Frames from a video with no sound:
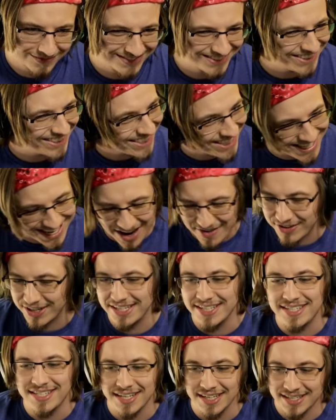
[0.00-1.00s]

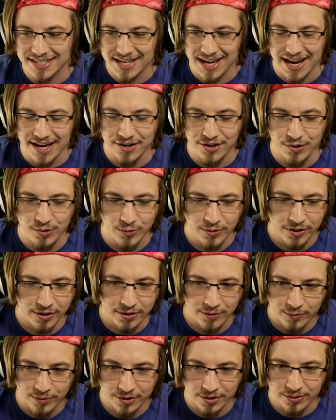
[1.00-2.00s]
76k, dude. We're,
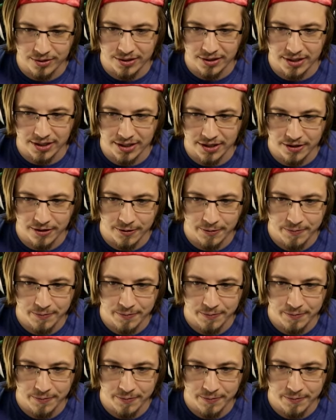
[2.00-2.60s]
we're doing good here.